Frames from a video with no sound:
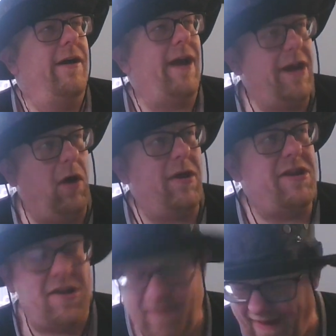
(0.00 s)
you know what?
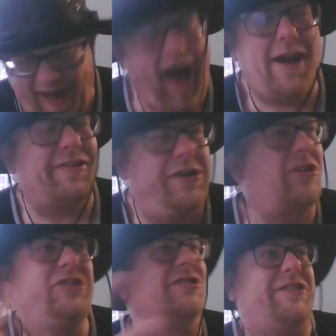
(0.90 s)
Honestly, you
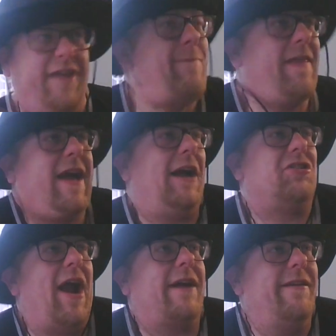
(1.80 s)
should just give me the
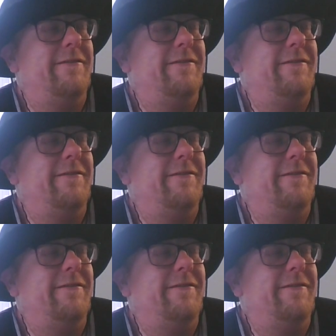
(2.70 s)
contract.